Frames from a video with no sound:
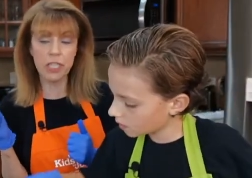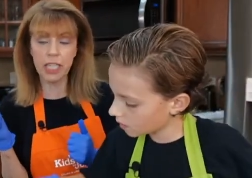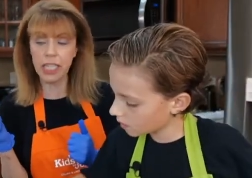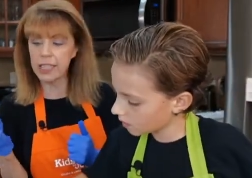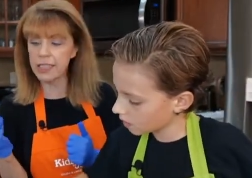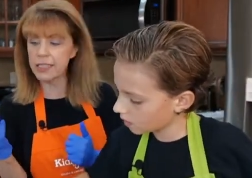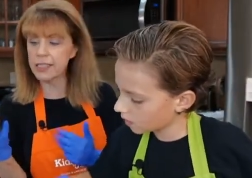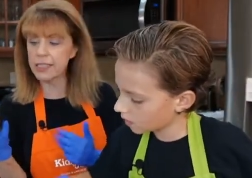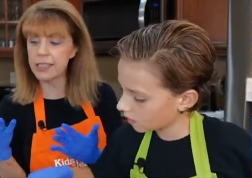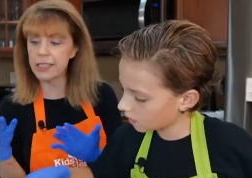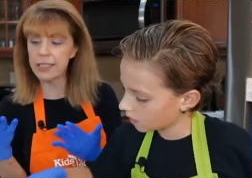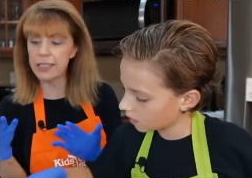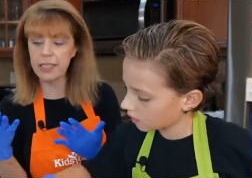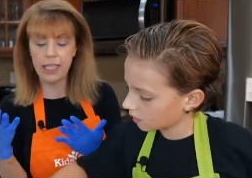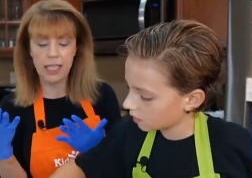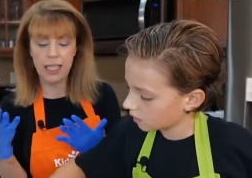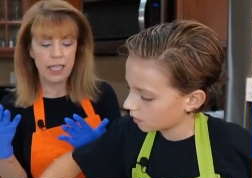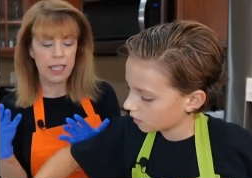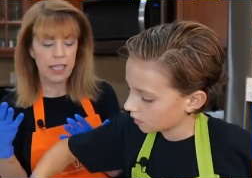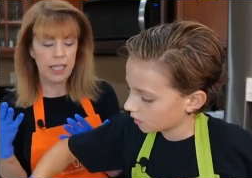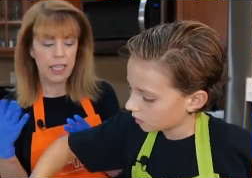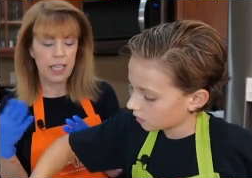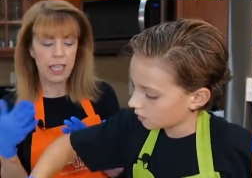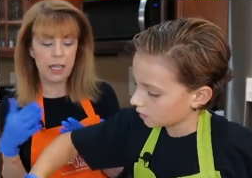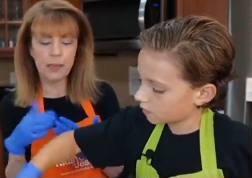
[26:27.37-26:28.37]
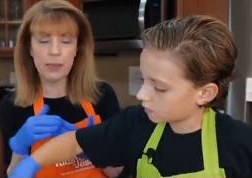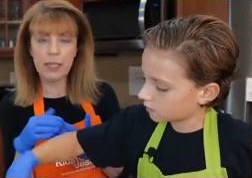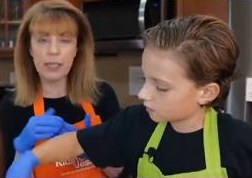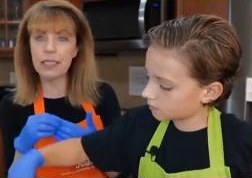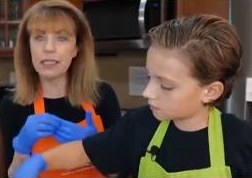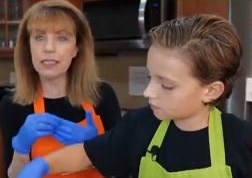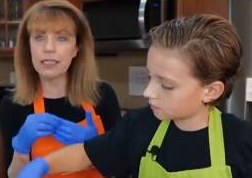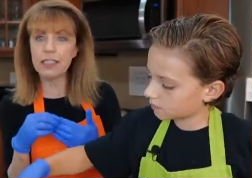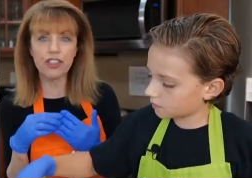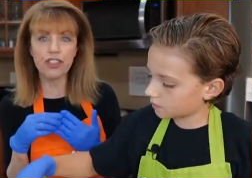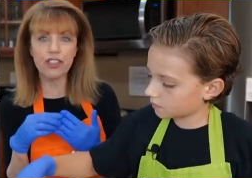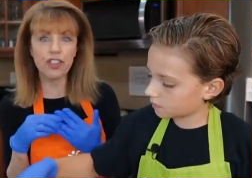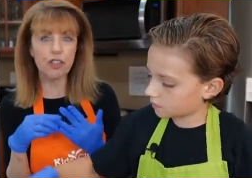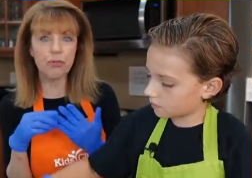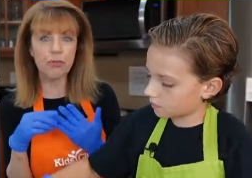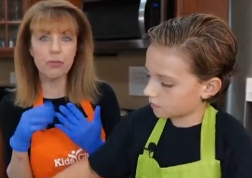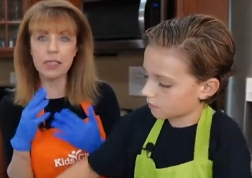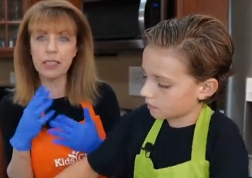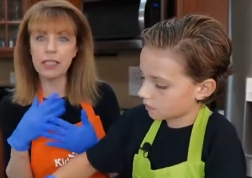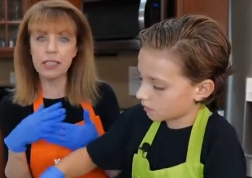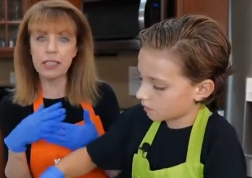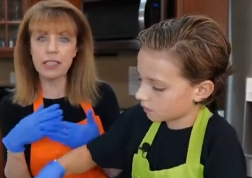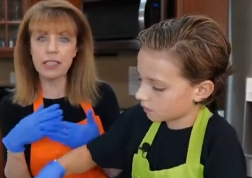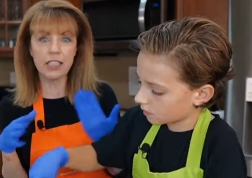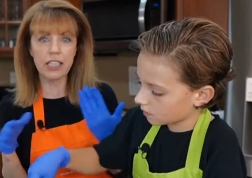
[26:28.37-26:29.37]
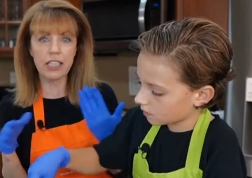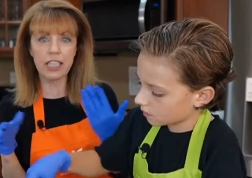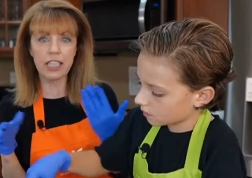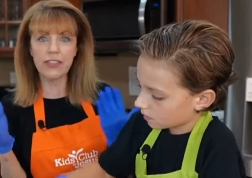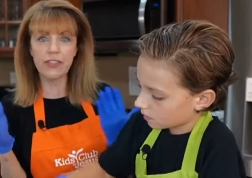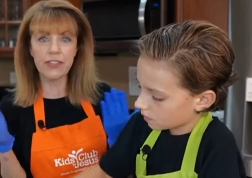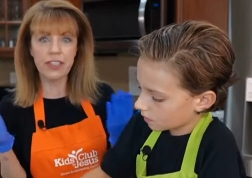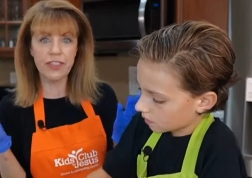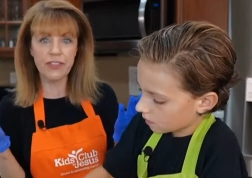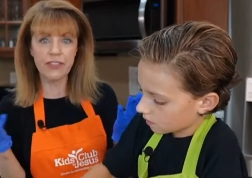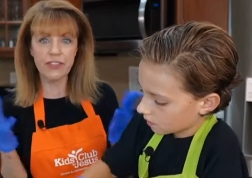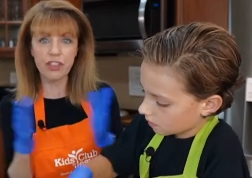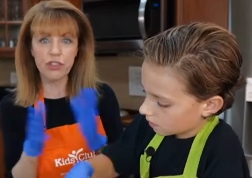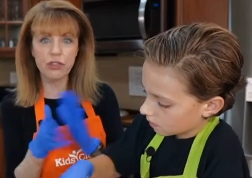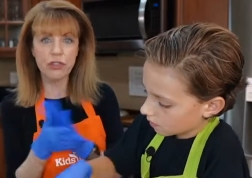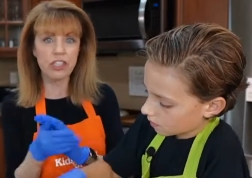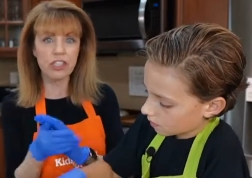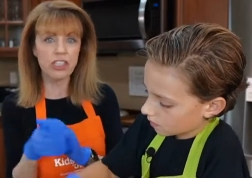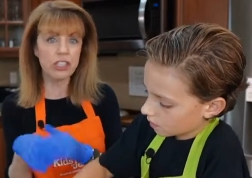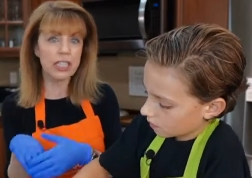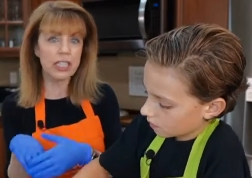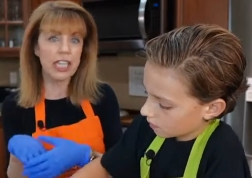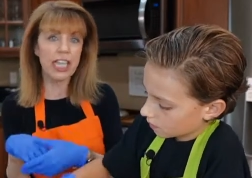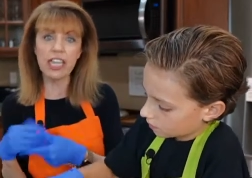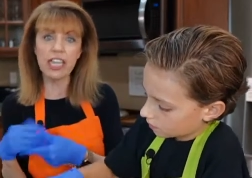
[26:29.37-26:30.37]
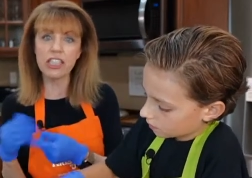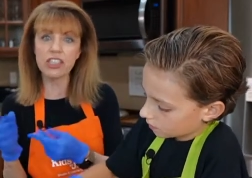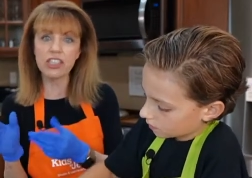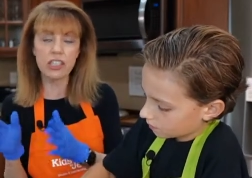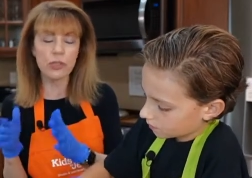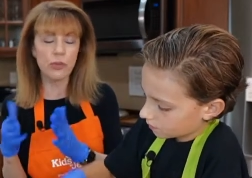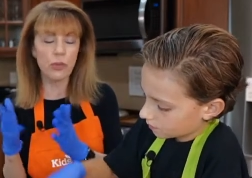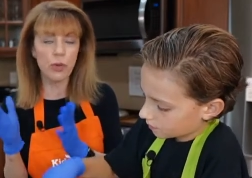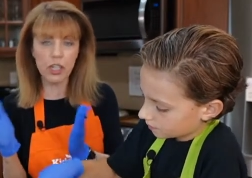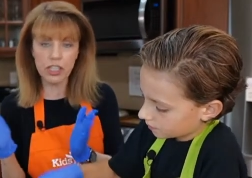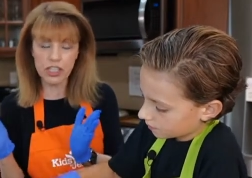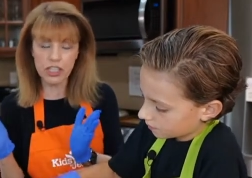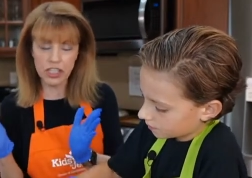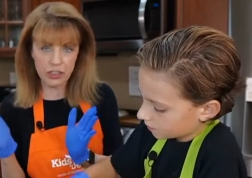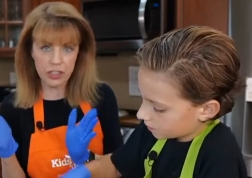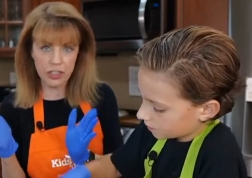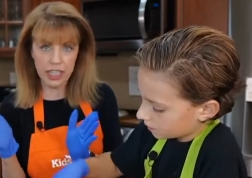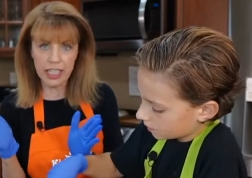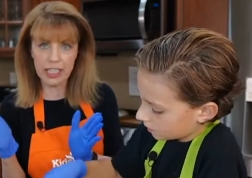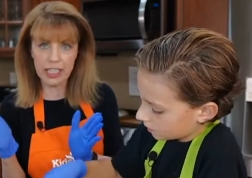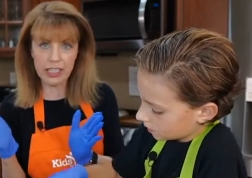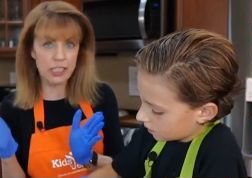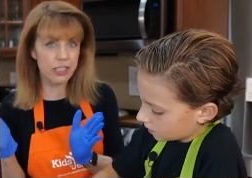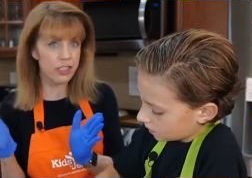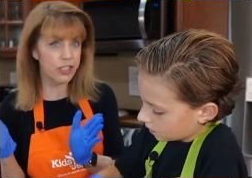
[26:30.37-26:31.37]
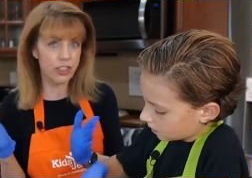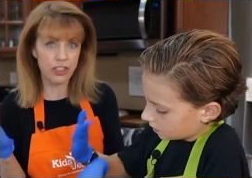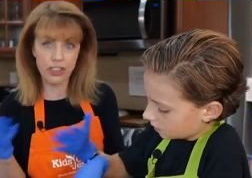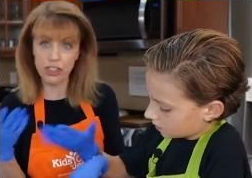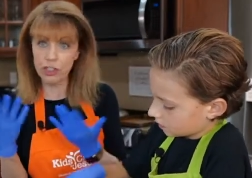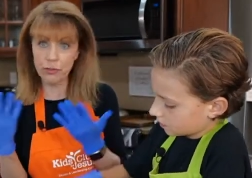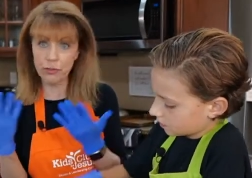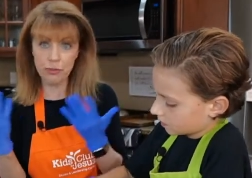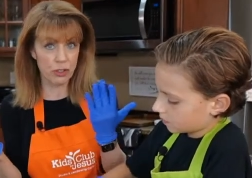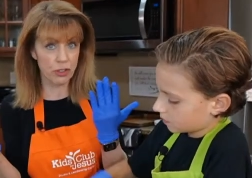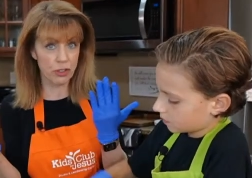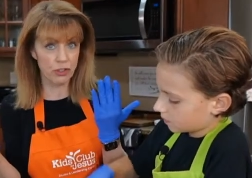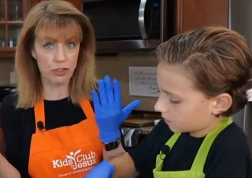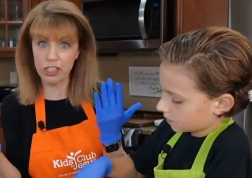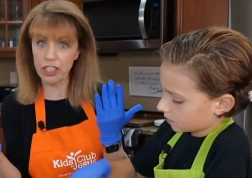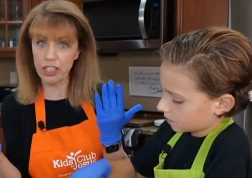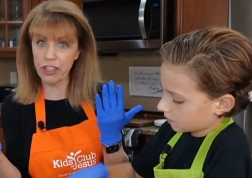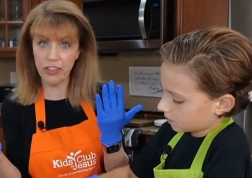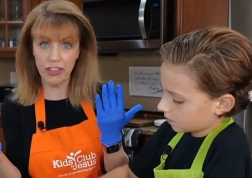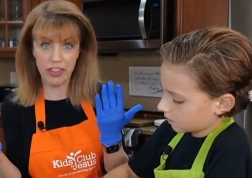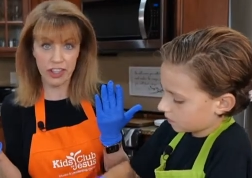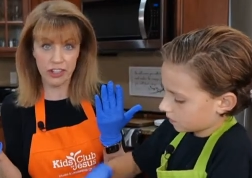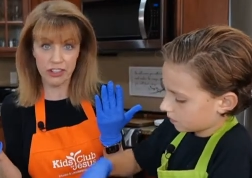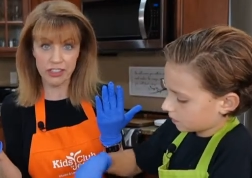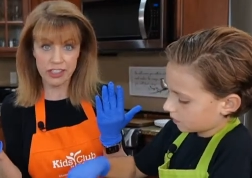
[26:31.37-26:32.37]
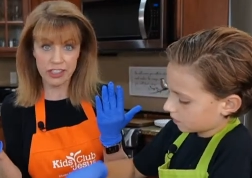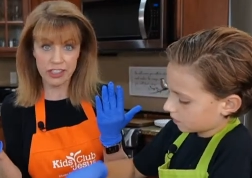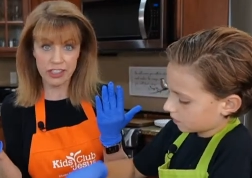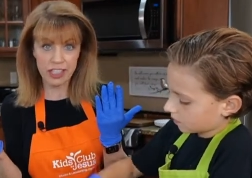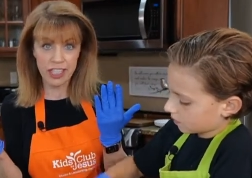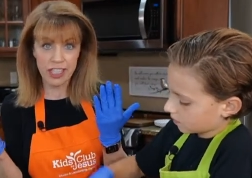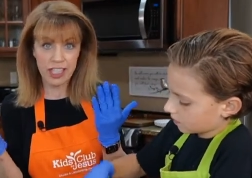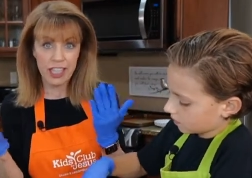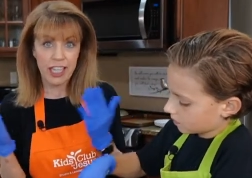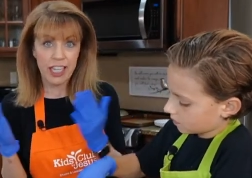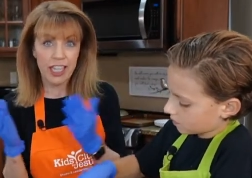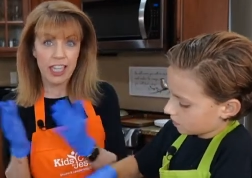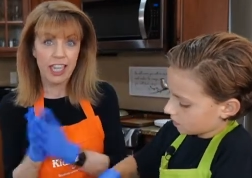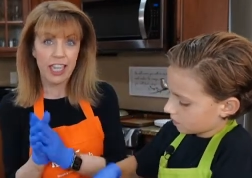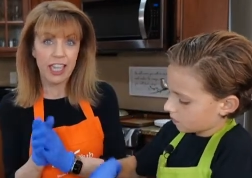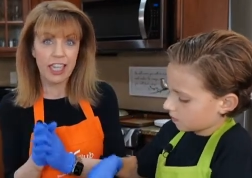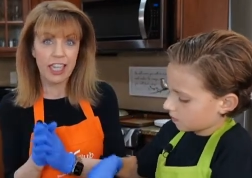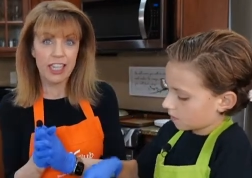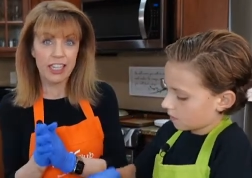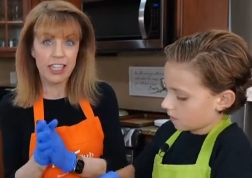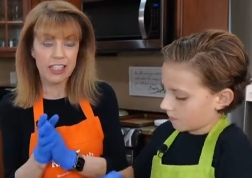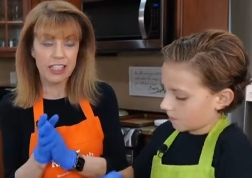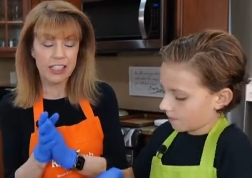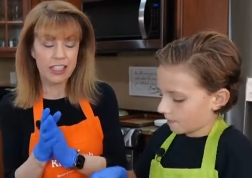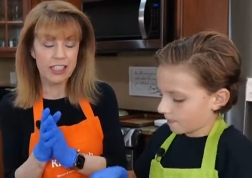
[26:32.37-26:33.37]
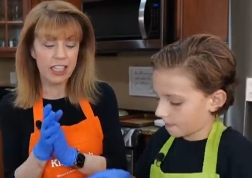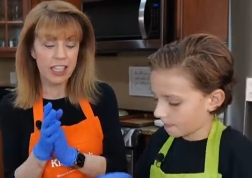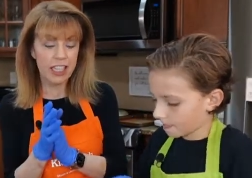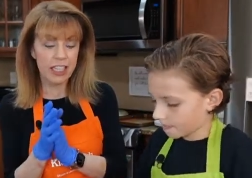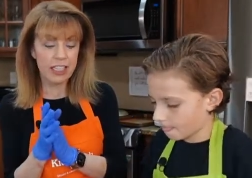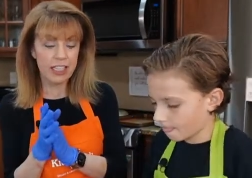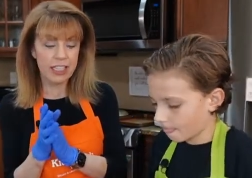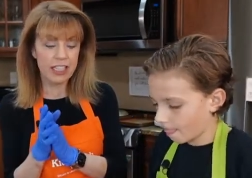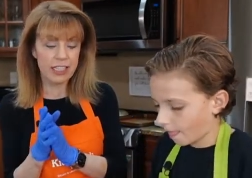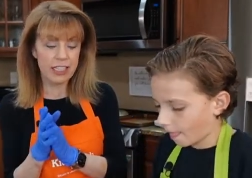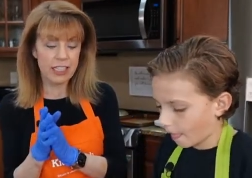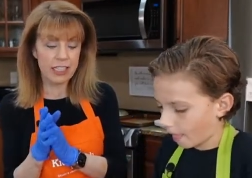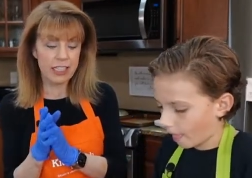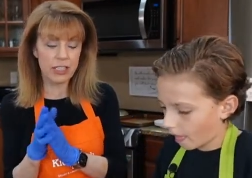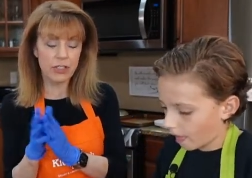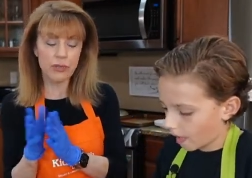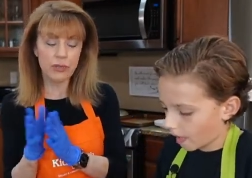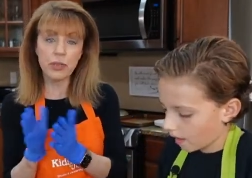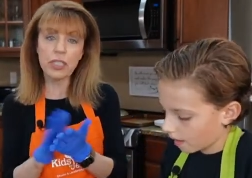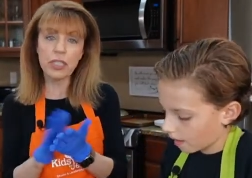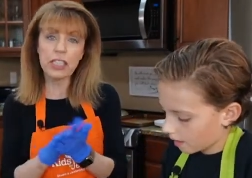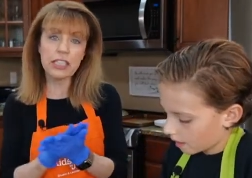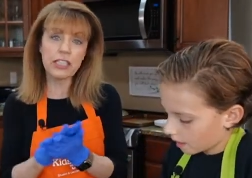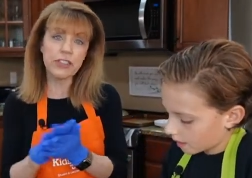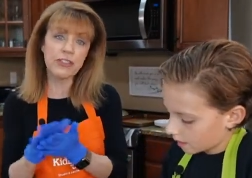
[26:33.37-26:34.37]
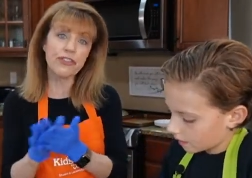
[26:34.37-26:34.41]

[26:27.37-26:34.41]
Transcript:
Speaker 1: cases, uh, because germs can, even if you just casually wash your hands, germs are still there. And because uh, it's really the